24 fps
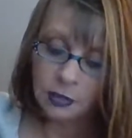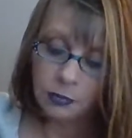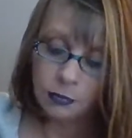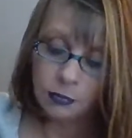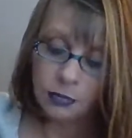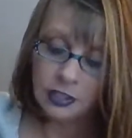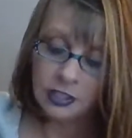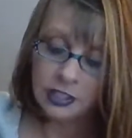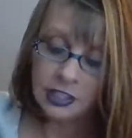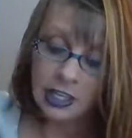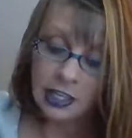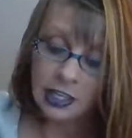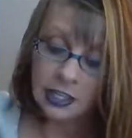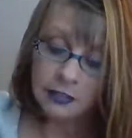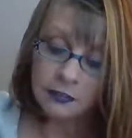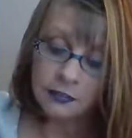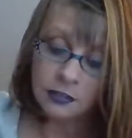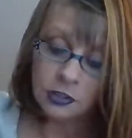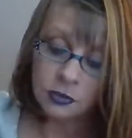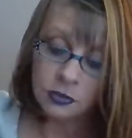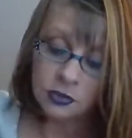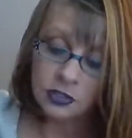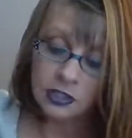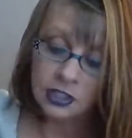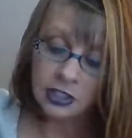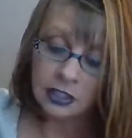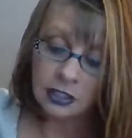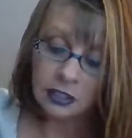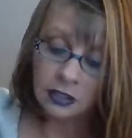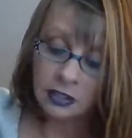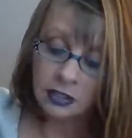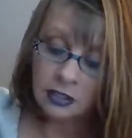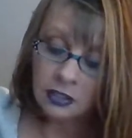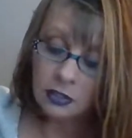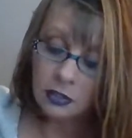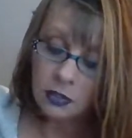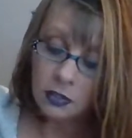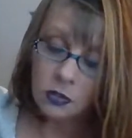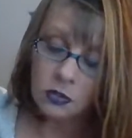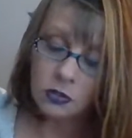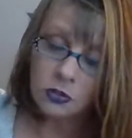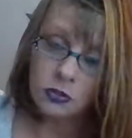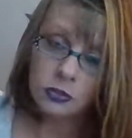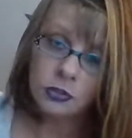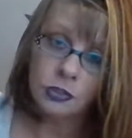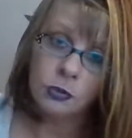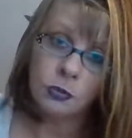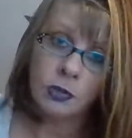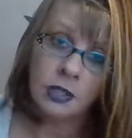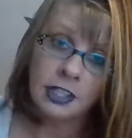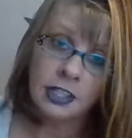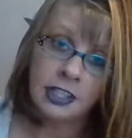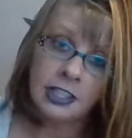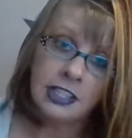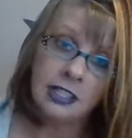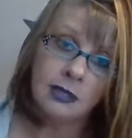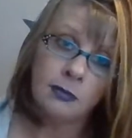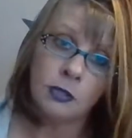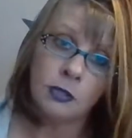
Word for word: But yet, if you dig a little hole and you want to keep